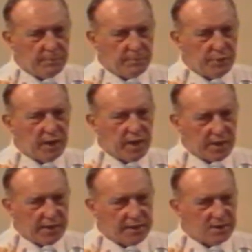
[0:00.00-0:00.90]
pray,
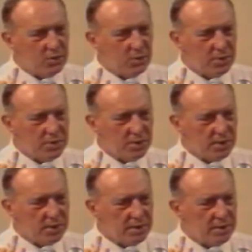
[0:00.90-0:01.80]
that's talk to
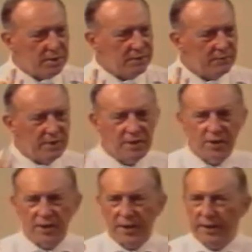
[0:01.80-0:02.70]
God, not in
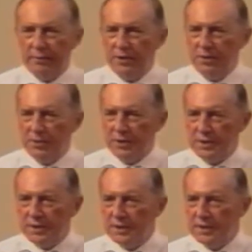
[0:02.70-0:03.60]
religious language, but
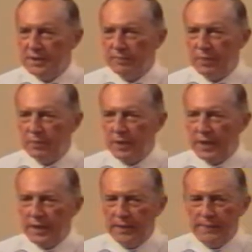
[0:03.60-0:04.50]
just in simple
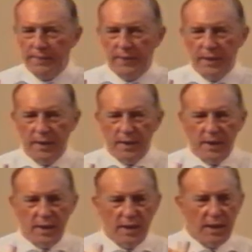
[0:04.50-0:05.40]
way.
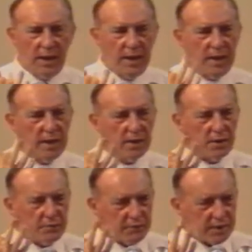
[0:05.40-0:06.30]
Uh,
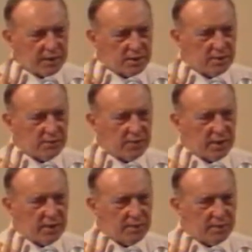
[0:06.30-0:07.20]
confess your
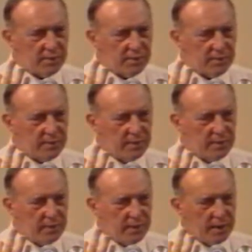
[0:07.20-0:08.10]
faith
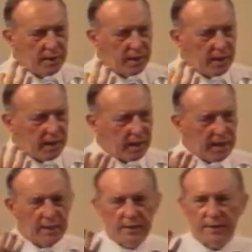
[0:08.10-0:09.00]

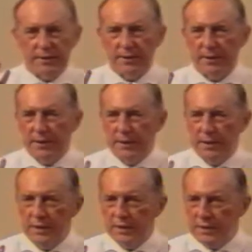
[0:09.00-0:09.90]
and
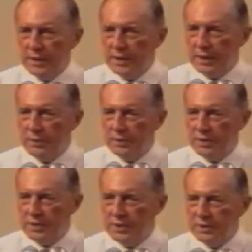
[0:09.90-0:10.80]
seek out
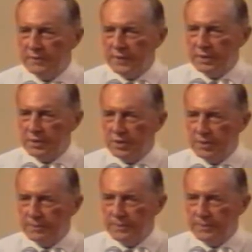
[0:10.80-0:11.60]
Christian fellowship.